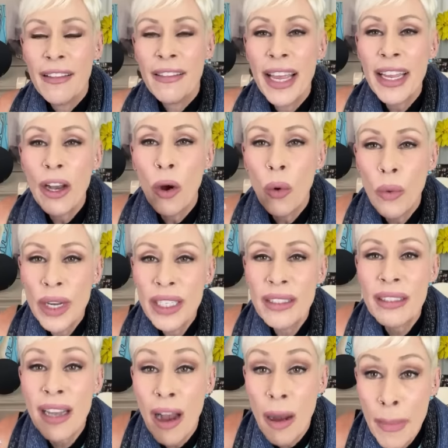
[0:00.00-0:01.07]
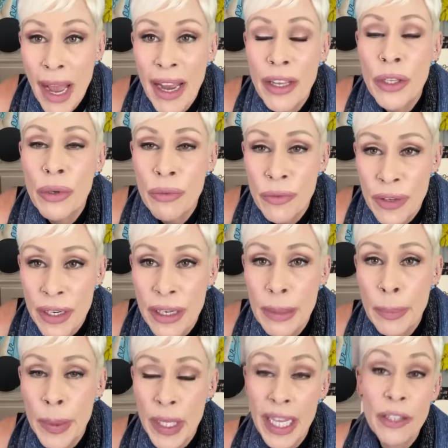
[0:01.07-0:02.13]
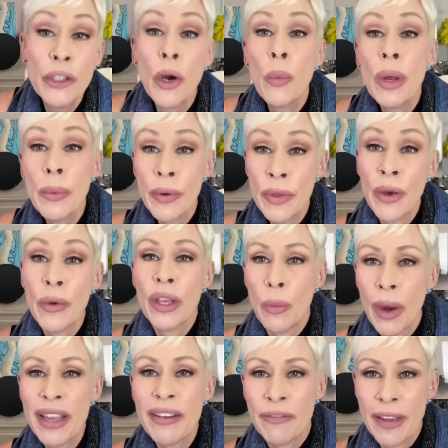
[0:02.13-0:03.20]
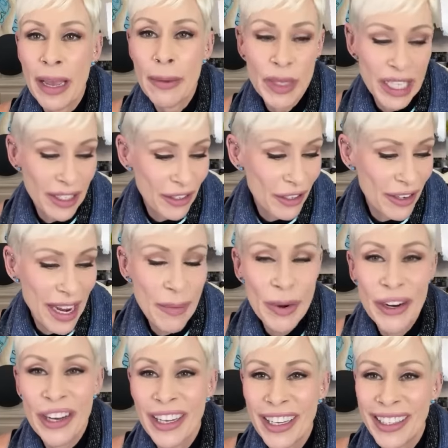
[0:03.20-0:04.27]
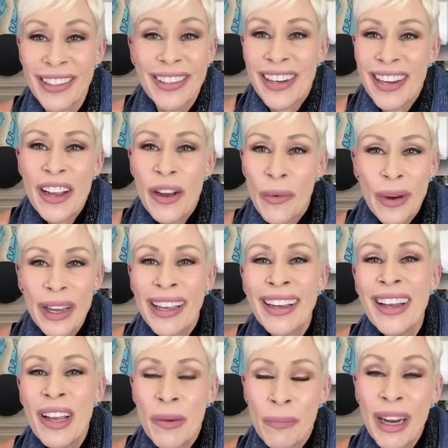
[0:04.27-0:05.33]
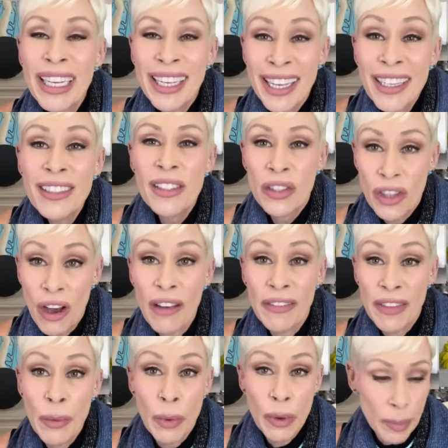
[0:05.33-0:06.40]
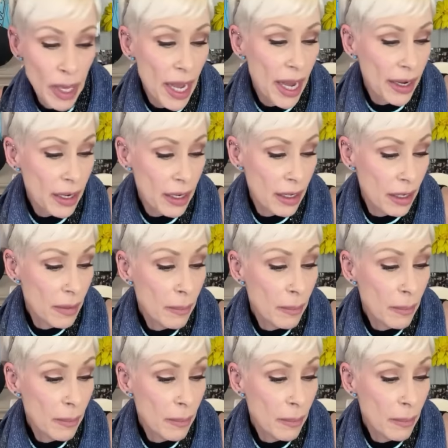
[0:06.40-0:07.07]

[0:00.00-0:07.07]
They always come at you very polite. No, we were the only white family in our neighborhood. My kids thought they were black.